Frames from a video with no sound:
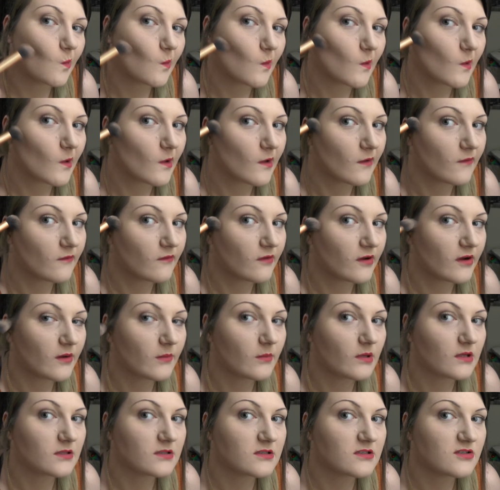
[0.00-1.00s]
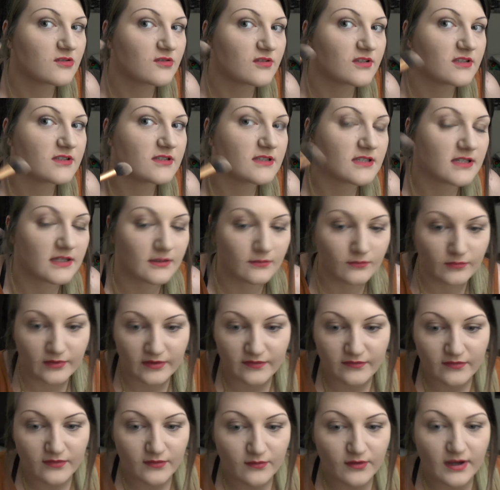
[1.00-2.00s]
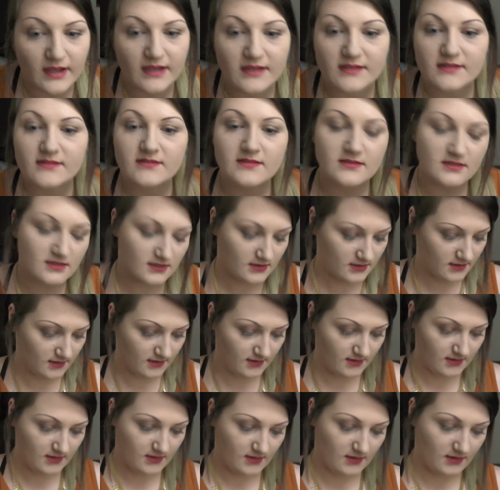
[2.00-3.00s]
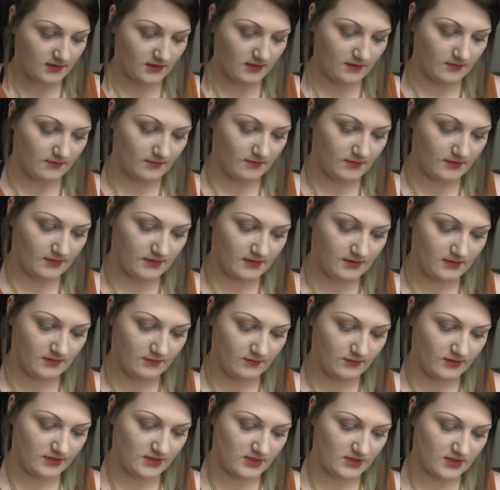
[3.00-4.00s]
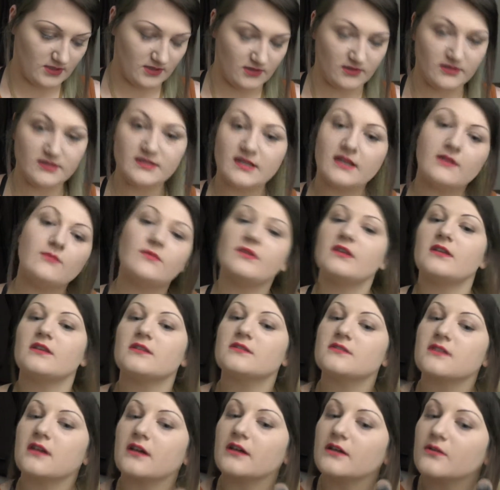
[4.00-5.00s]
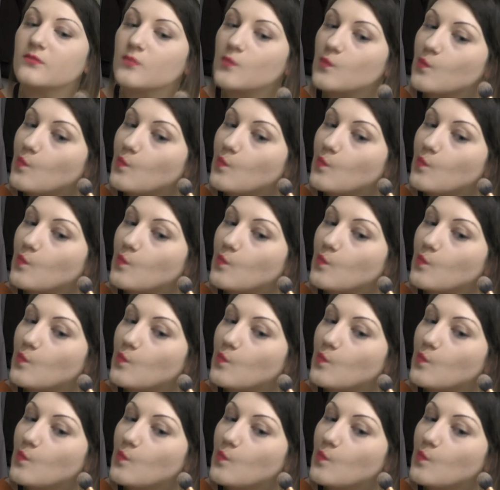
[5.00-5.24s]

and it very much joins in with the rest. And we just do the same with the other side.